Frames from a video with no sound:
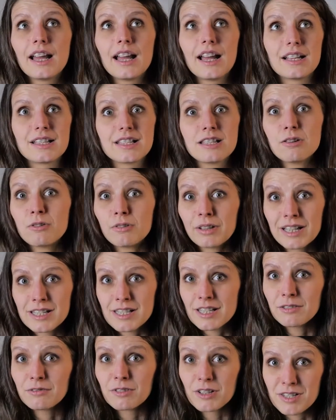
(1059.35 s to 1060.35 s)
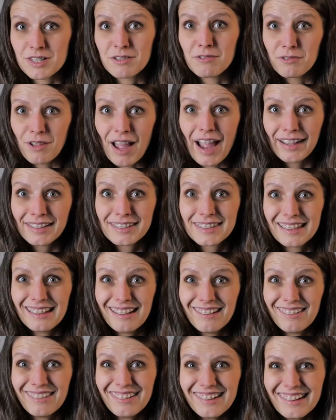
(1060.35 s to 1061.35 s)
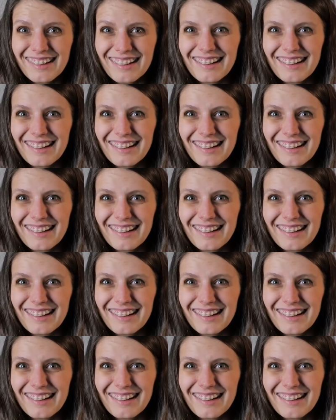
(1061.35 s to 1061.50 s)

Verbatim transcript: as long as it was effective.